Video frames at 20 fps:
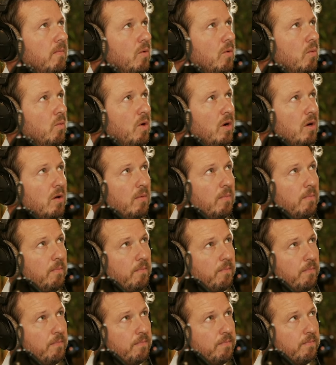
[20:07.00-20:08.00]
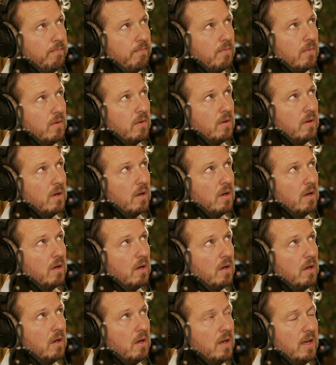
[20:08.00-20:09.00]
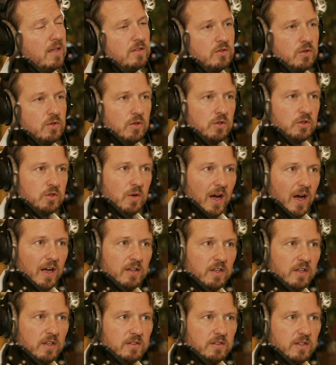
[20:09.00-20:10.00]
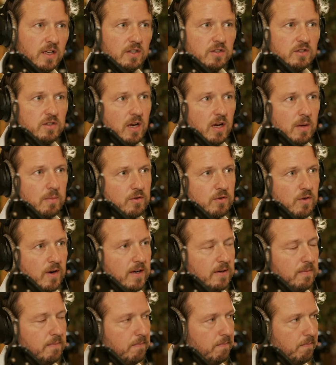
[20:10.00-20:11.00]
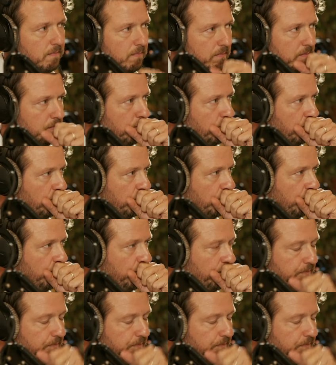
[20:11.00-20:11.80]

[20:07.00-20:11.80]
Well, let's turn to idea stage startups, right? Mm-hmm.